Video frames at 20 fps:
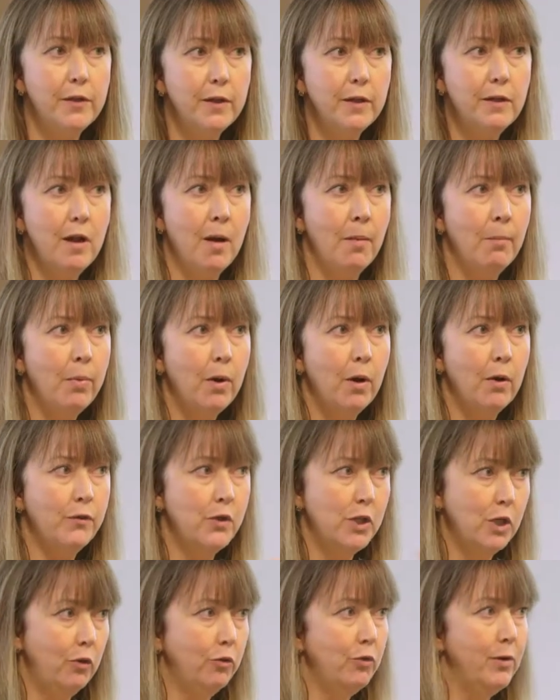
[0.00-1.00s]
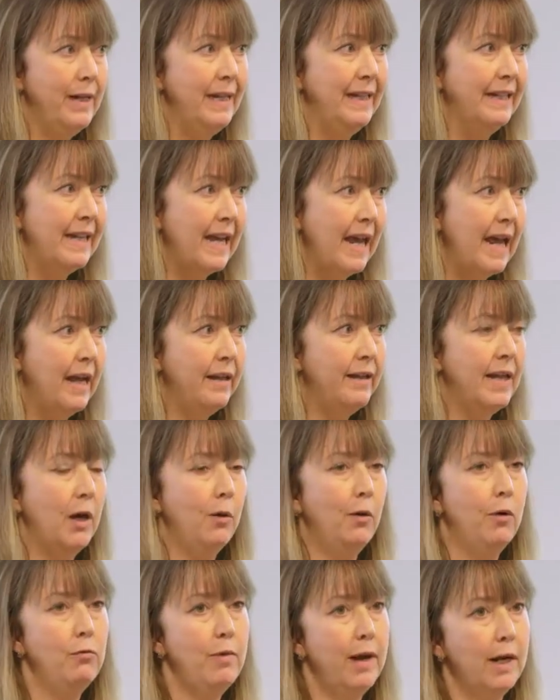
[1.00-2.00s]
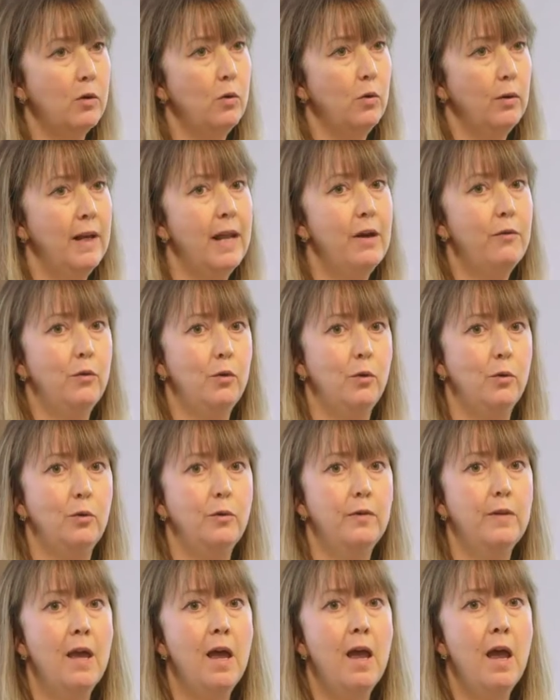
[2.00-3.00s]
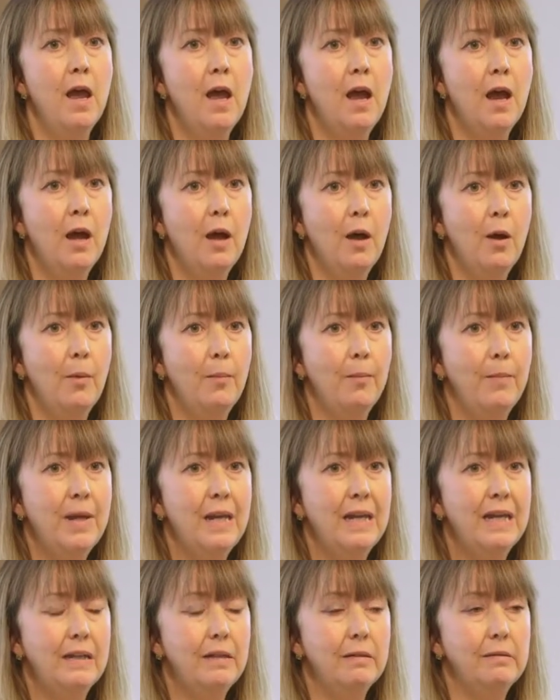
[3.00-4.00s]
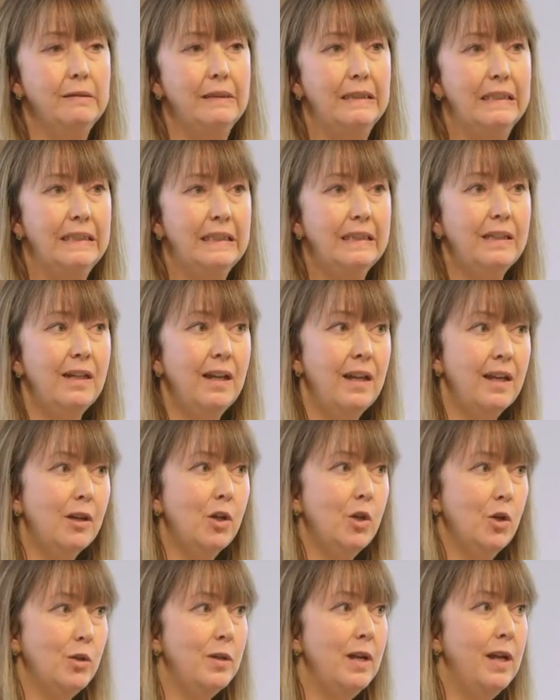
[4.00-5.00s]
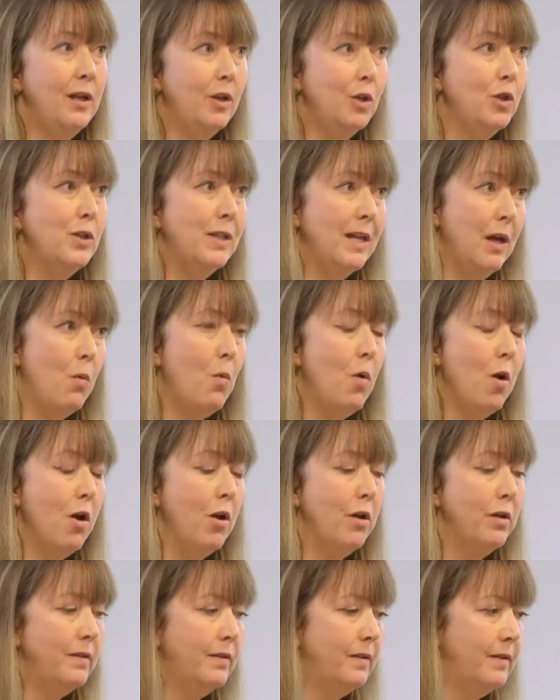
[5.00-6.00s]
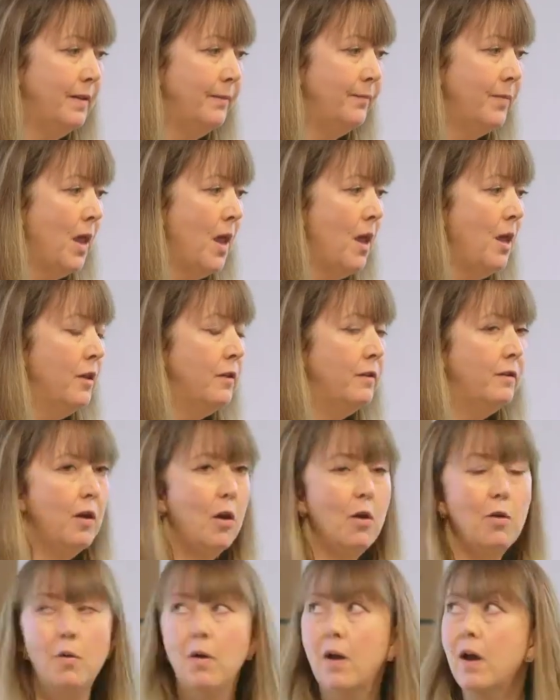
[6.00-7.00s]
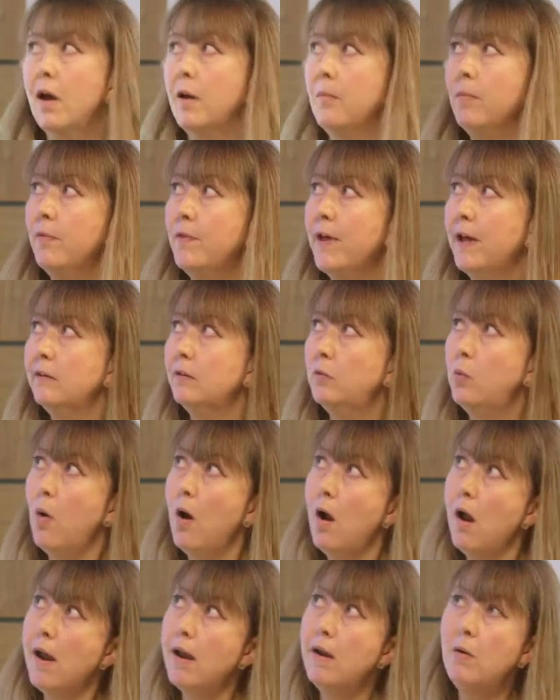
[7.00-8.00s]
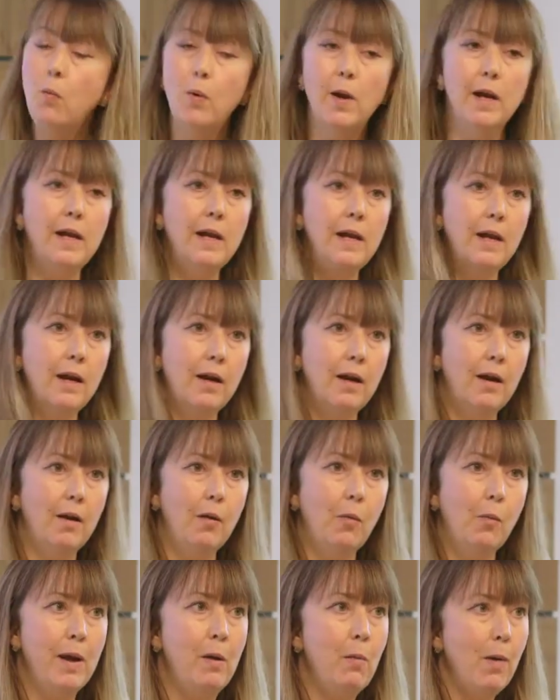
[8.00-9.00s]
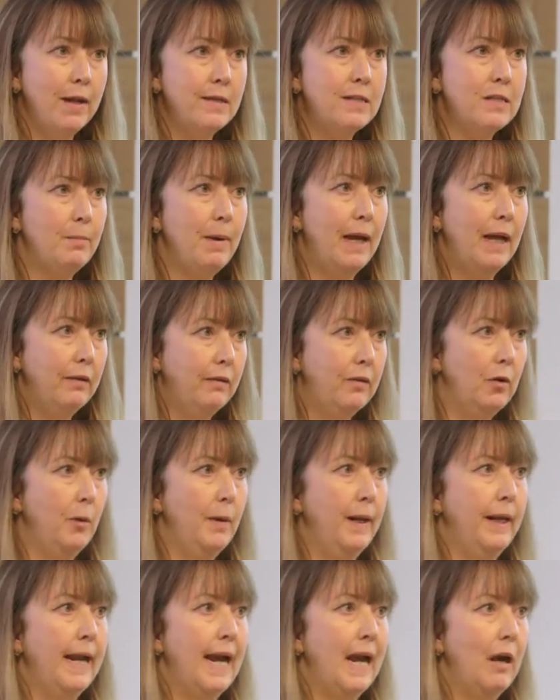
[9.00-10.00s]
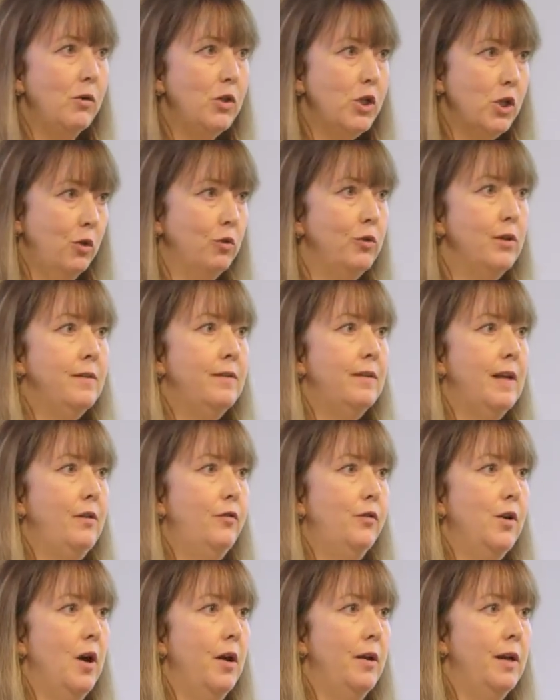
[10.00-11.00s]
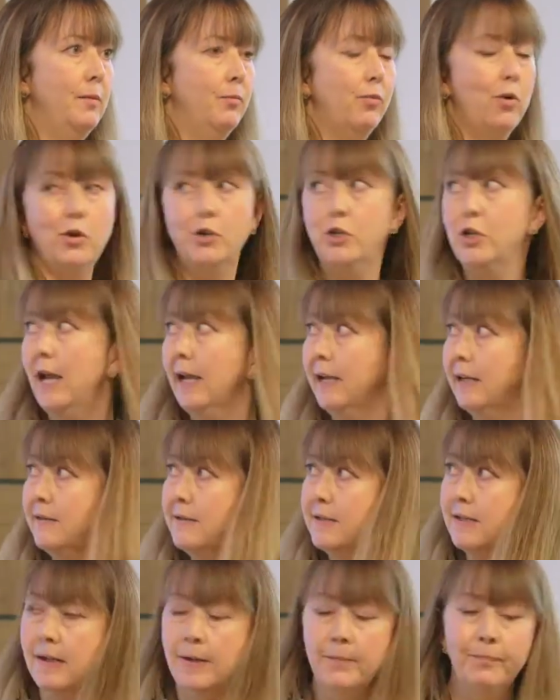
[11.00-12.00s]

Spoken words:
the number of children in care now at record levels, it could get worse. So that's why we went about doing our children's safeguarding project.